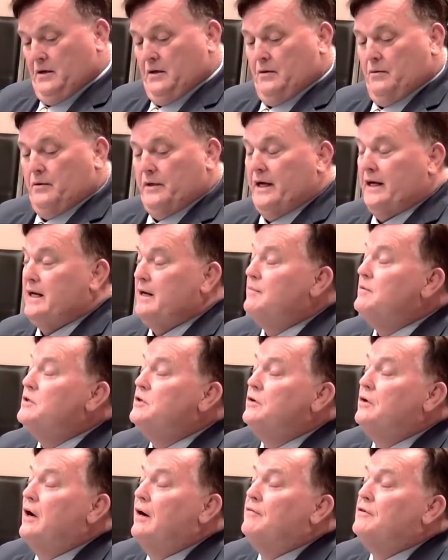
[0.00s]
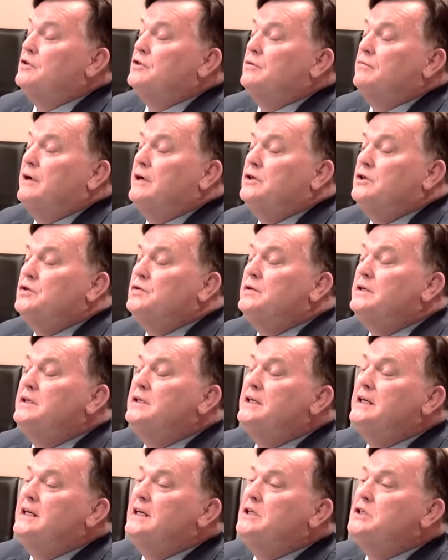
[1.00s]
When I came into the office, the Registry of
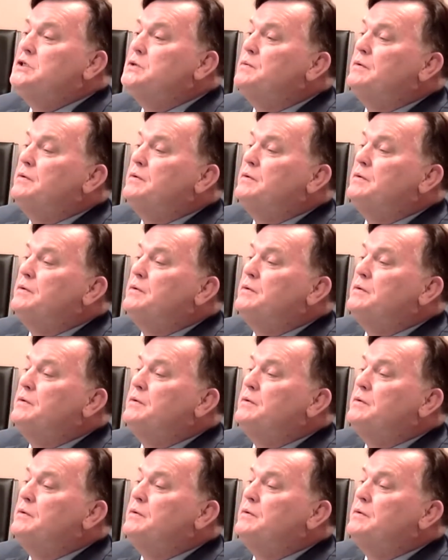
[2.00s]
Deeds,